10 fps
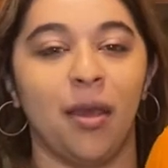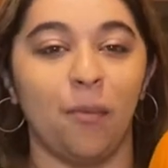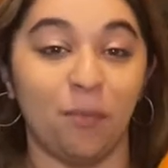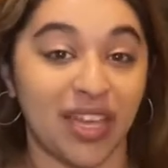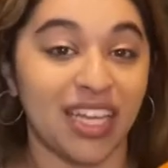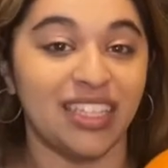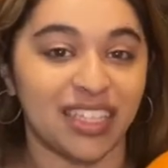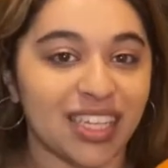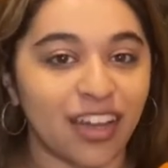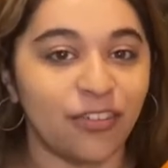meat
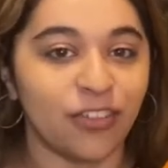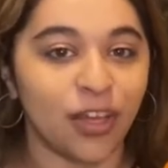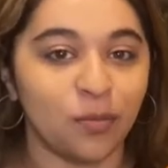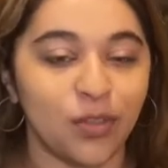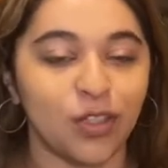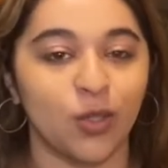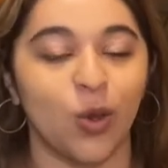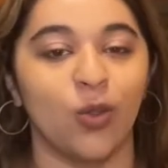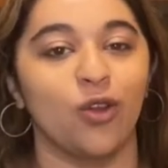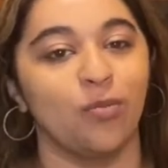inside of them,
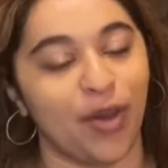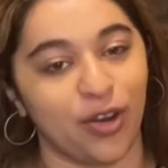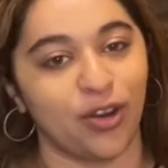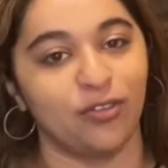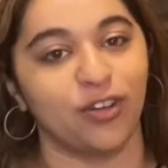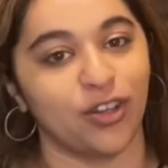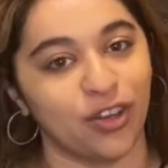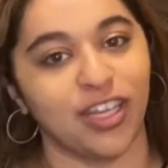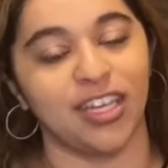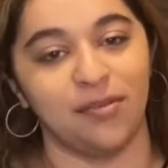so they're better for
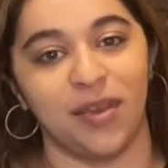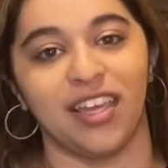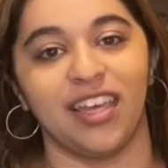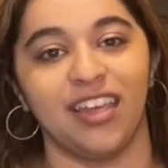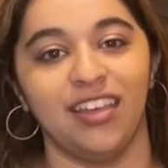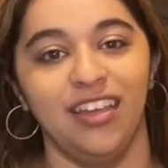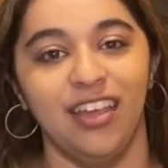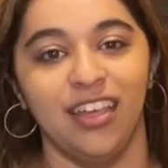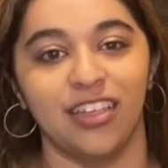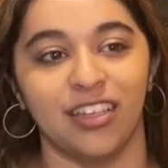cooking and baking
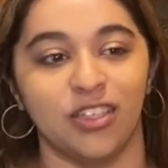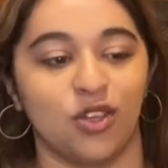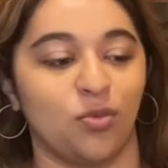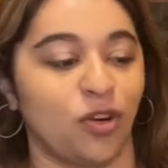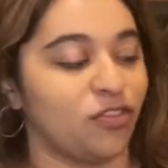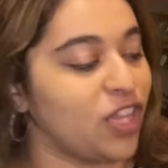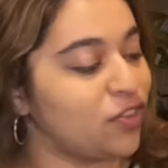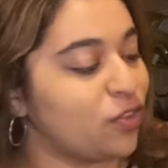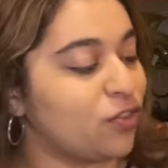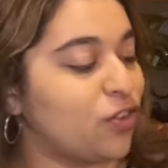because they're more
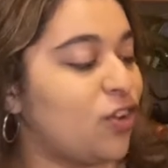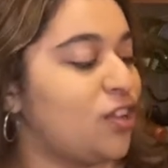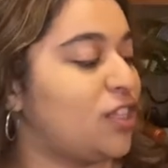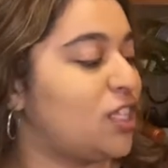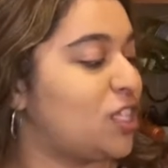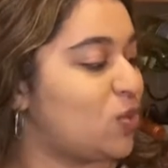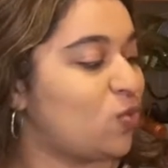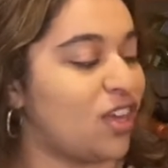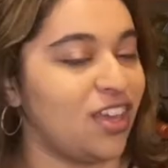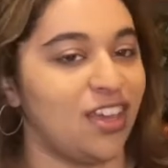flavorful and
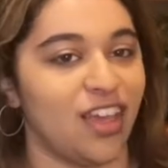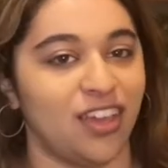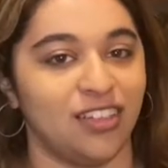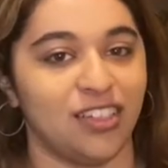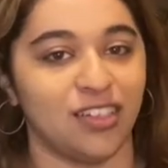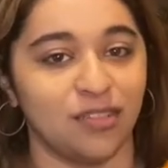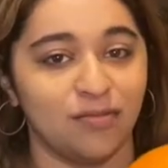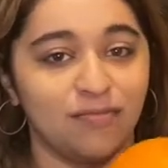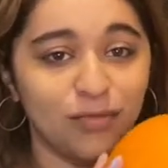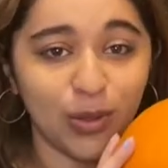sweet, and
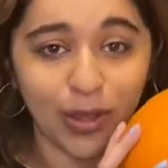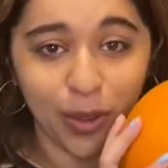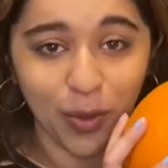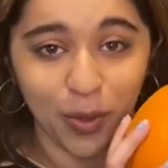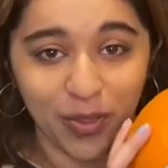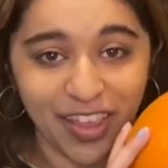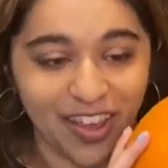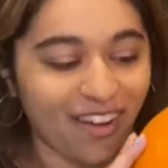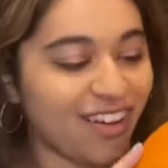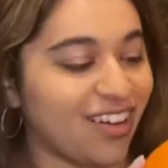look how cute they
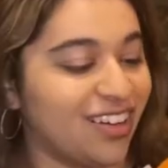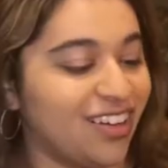are.